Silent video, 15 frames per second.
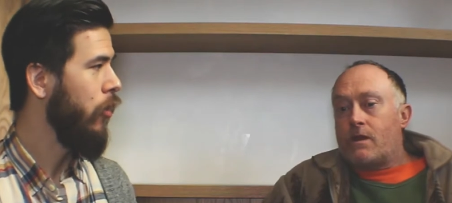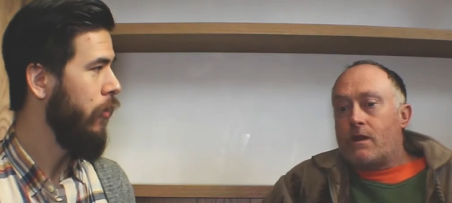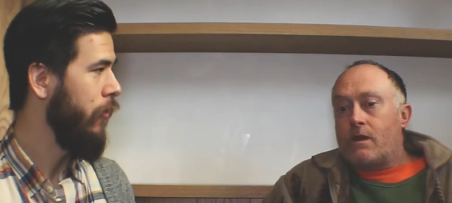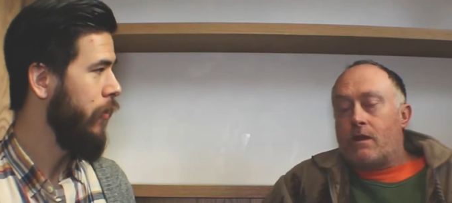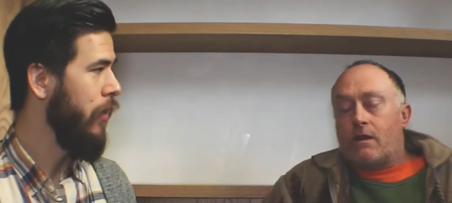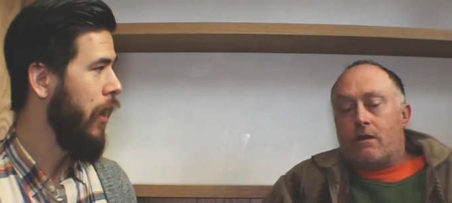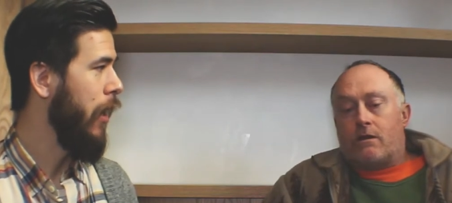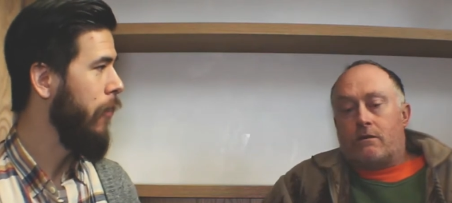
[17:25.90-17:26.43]
Speaker 1: of
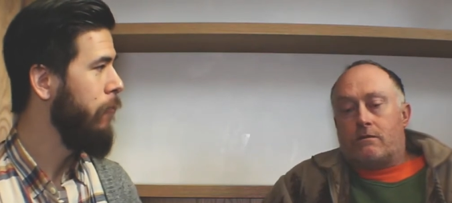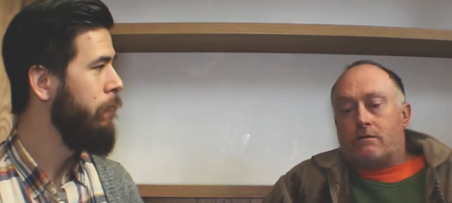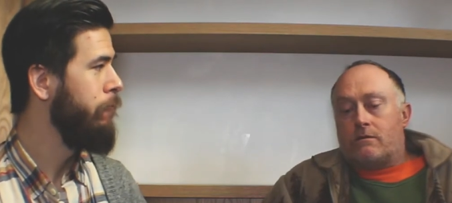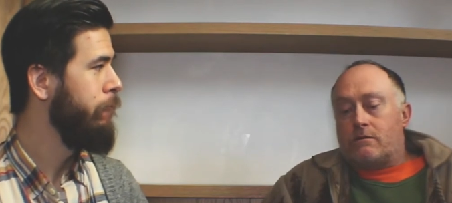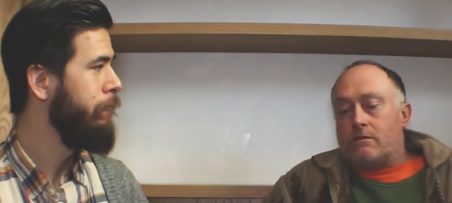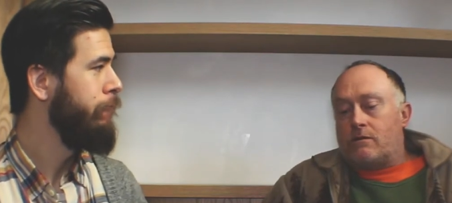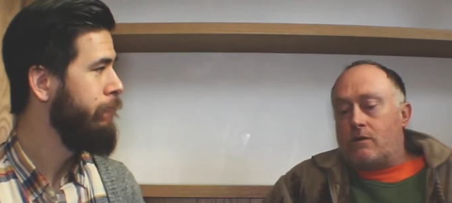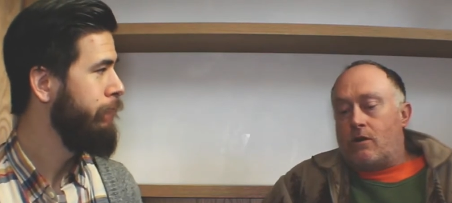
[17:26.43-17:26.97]
a dad?
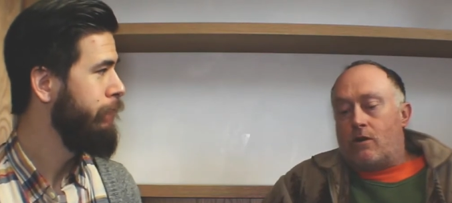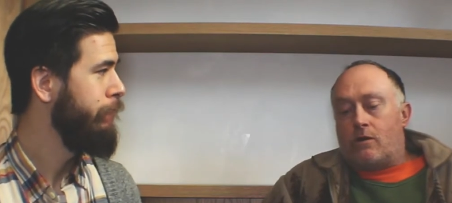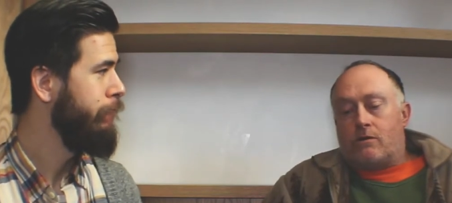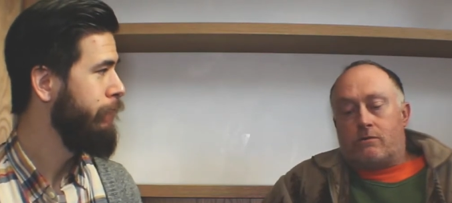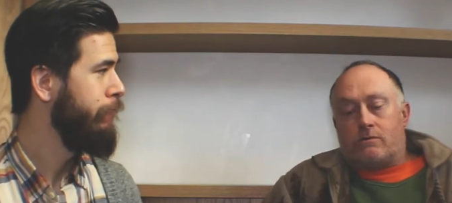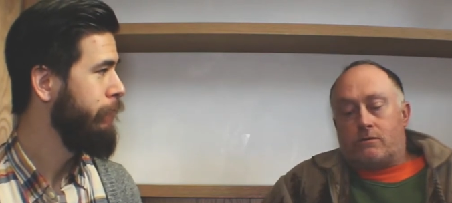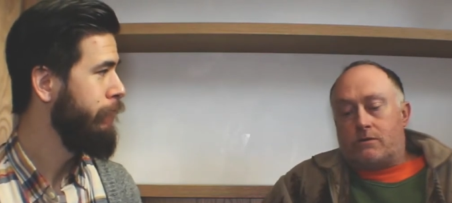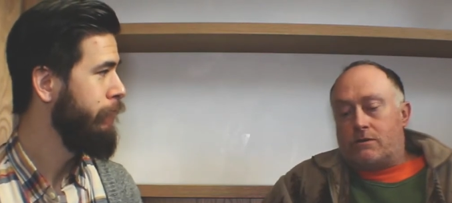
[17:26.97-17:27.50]

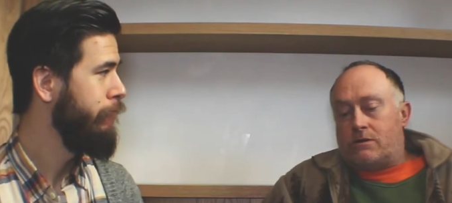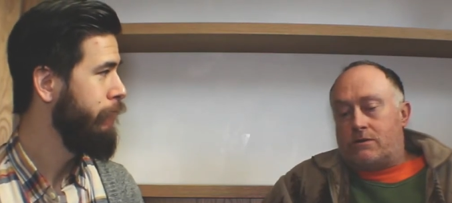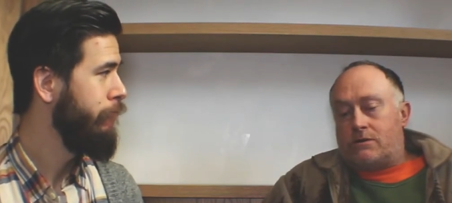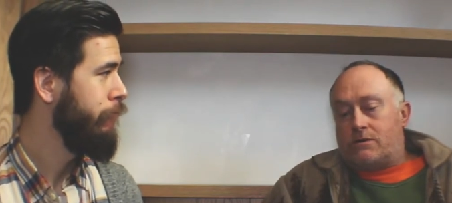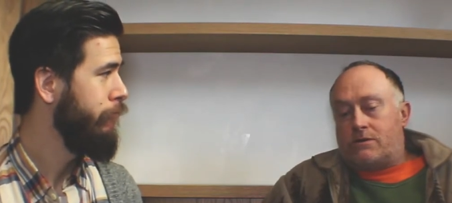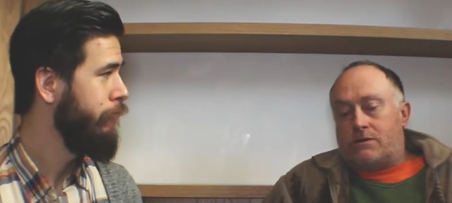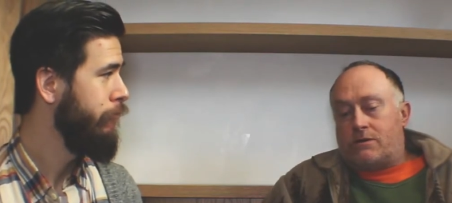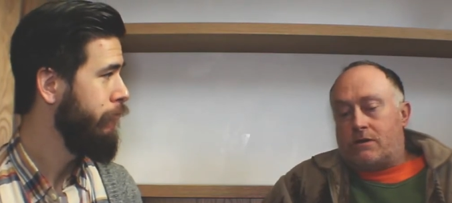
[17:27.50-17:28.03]
Speaker 2: Oh,
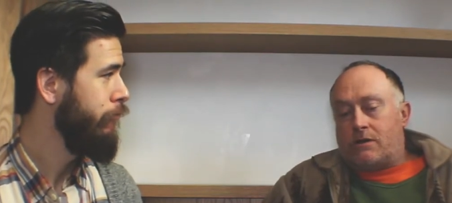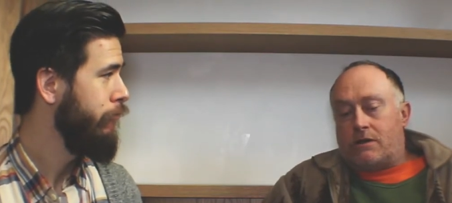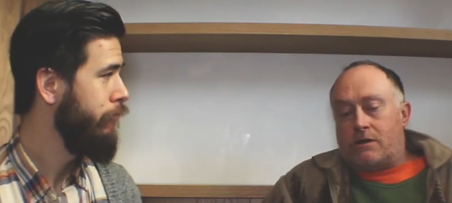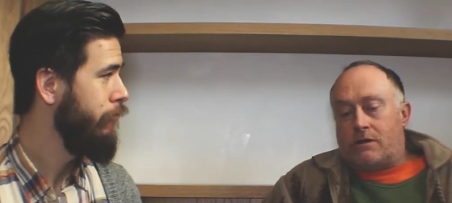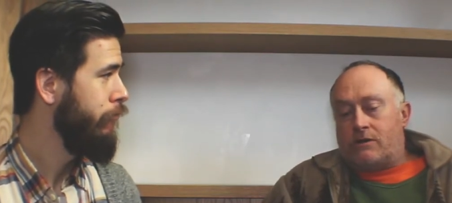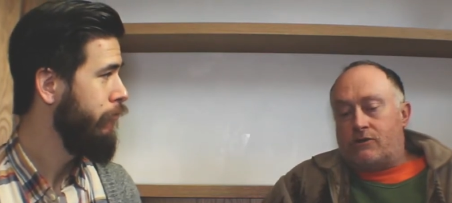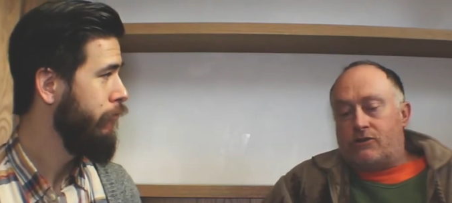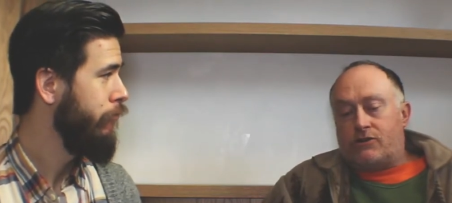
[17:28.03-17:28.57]
it's
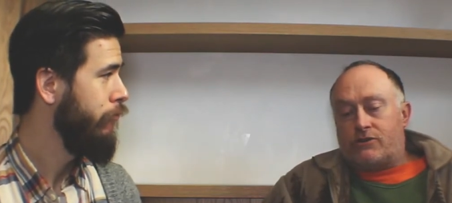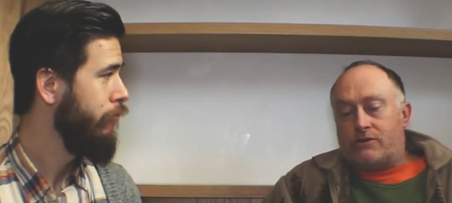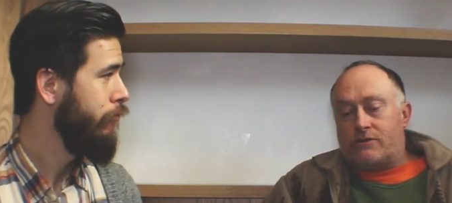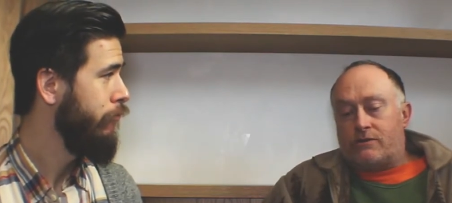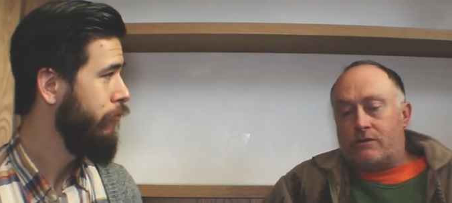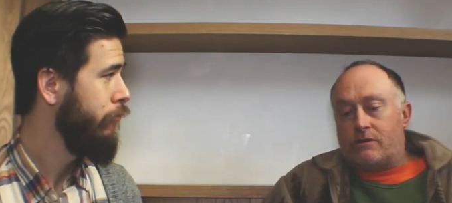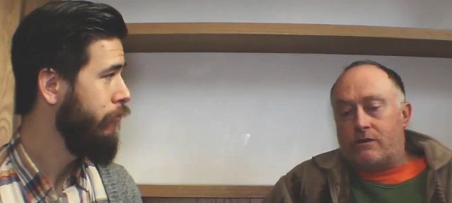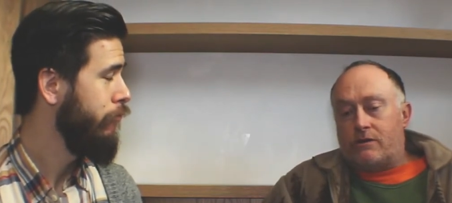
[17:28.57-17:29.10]
uh, just.
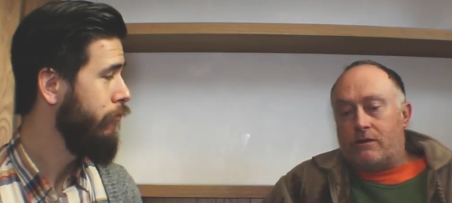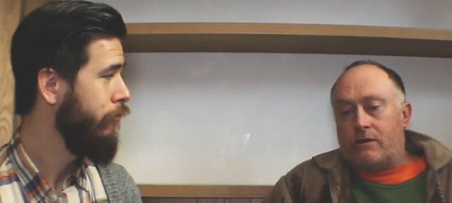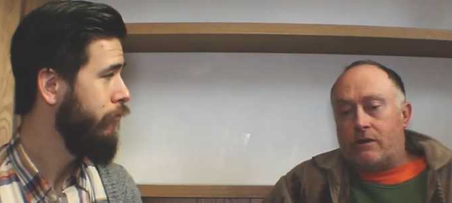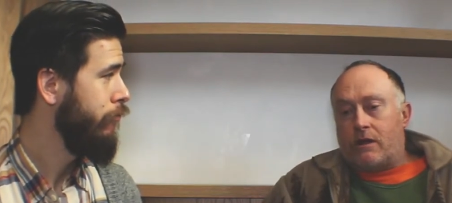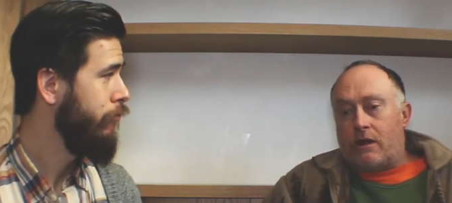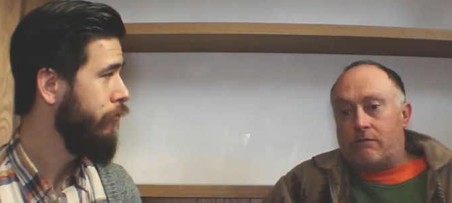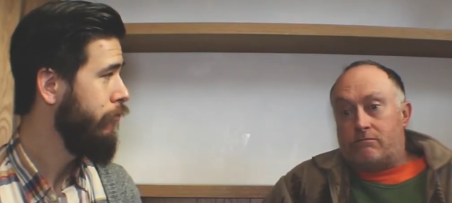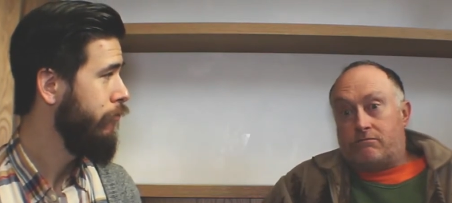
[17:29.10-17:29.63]

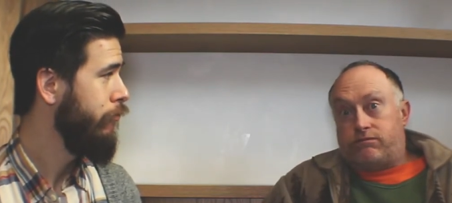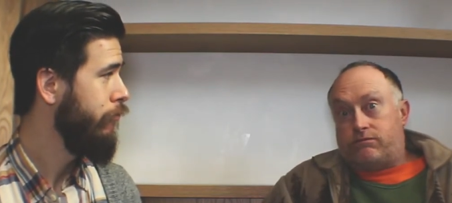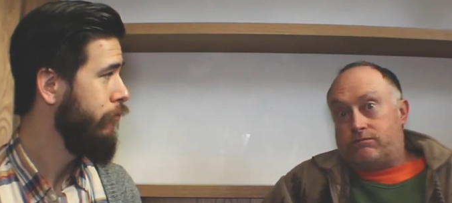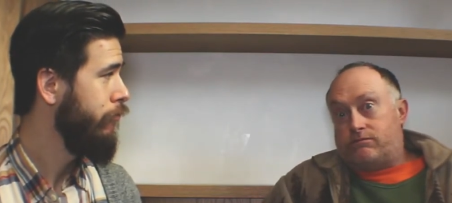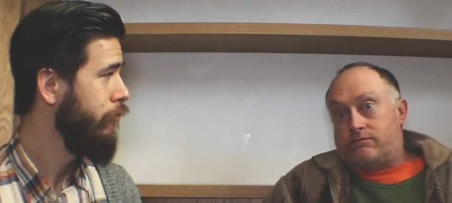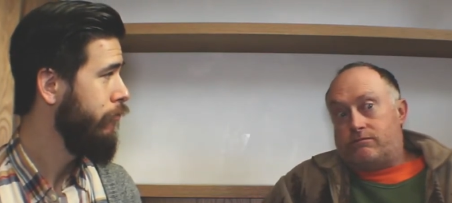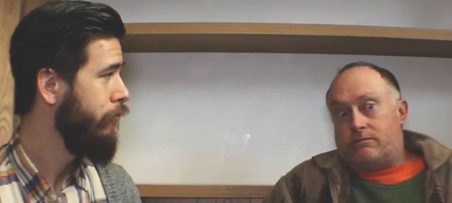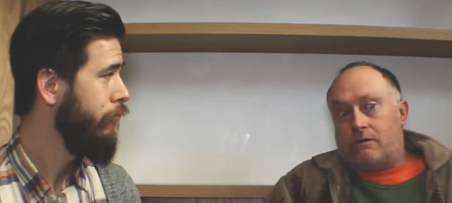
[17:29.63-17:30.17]

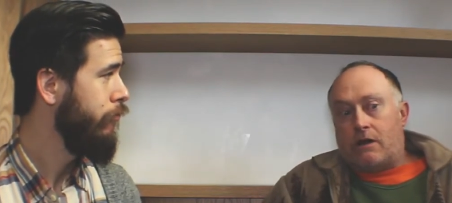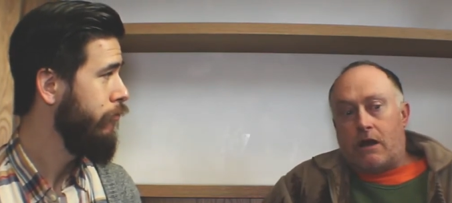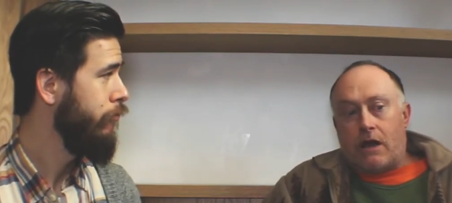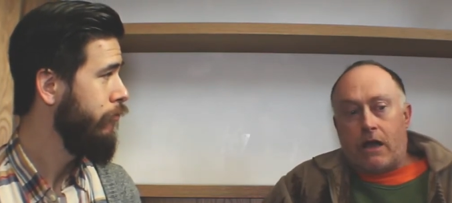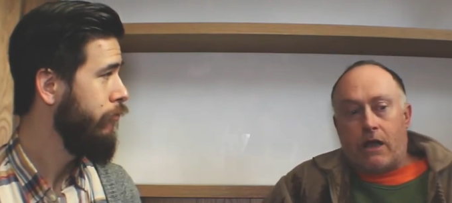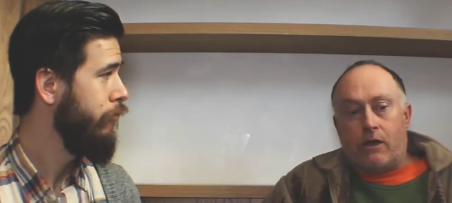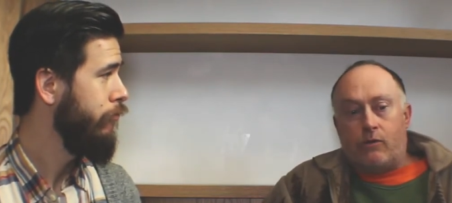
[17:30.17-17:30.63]
I